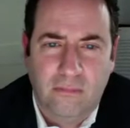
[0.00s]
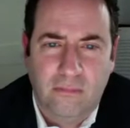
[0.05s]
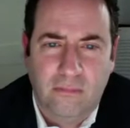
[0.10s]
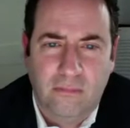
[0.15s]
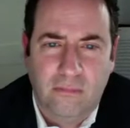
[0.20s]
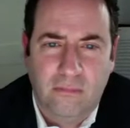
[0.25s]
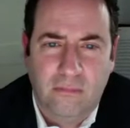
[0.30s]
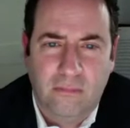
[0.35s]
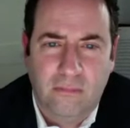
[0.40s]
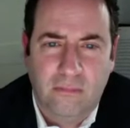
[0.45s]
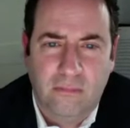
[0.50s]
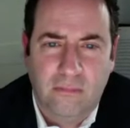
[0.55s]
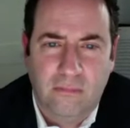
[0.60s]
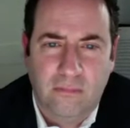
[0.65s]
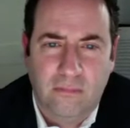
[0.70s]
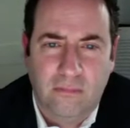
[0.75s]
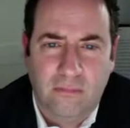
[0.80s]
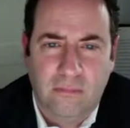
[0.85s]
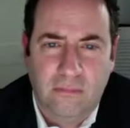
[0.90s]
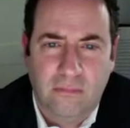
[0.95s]

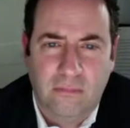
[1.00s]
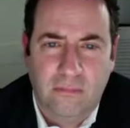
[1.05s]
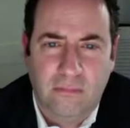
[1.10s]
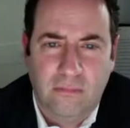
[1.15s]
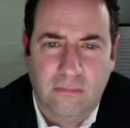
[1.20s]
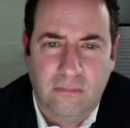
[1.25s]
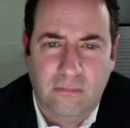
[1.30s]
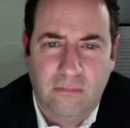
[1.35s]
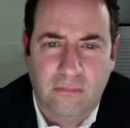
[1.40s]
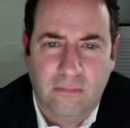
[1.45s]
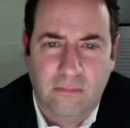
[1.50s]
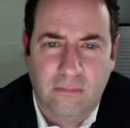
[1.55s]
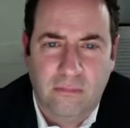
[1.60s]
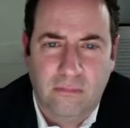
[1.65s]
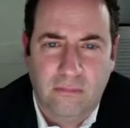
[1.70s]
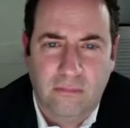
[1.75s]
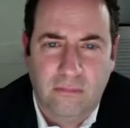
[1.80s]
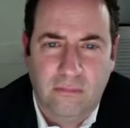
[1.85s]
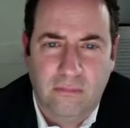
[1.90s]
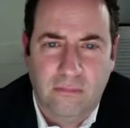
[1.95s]

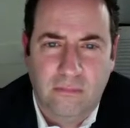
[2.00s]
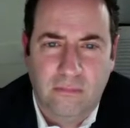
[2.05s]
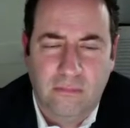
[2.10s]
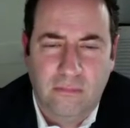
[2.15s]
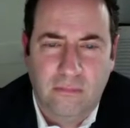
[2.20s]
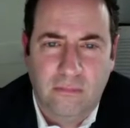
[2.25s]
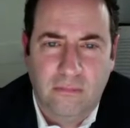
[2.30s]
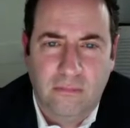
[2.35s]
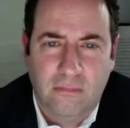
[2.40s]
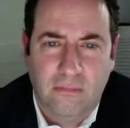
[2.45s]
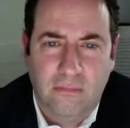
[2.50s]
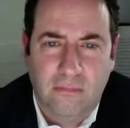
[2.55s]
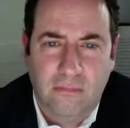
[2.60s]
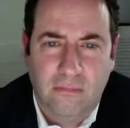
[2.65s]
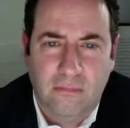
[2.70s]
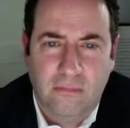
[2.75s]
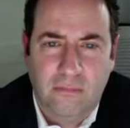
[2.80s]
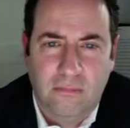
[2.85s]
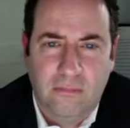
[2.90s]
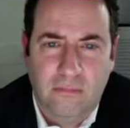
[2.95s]

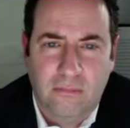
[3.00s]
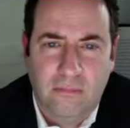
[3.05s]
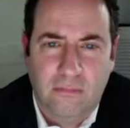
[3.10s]
No words are spoken by the person on screen.